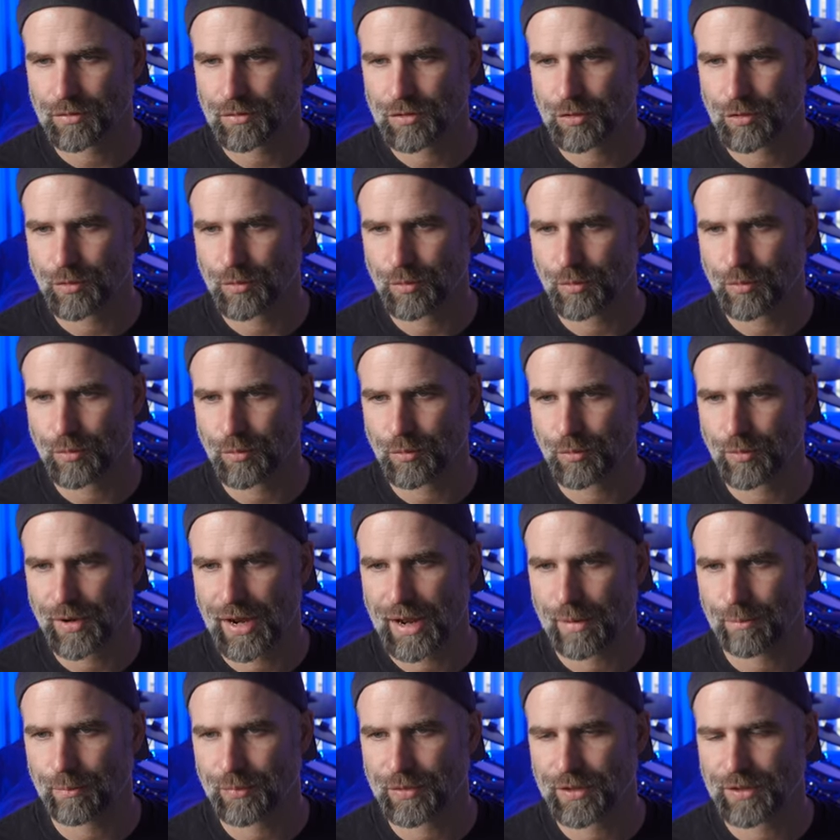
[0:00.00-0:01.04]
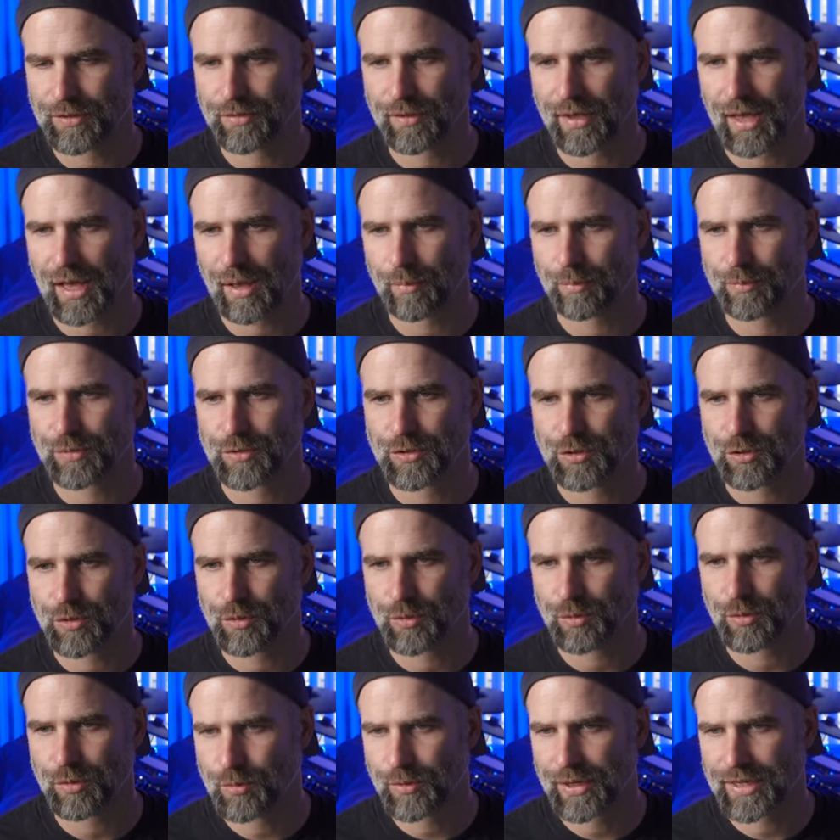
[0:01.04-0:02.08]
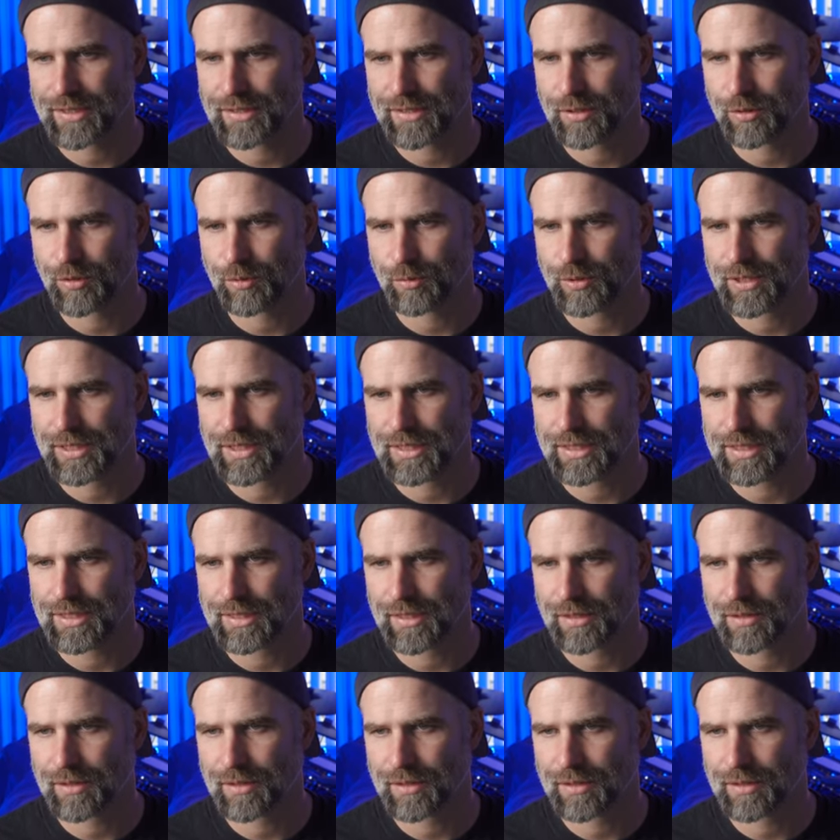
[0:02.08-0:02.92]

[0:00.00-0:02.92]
to ramp this up to twenty-three.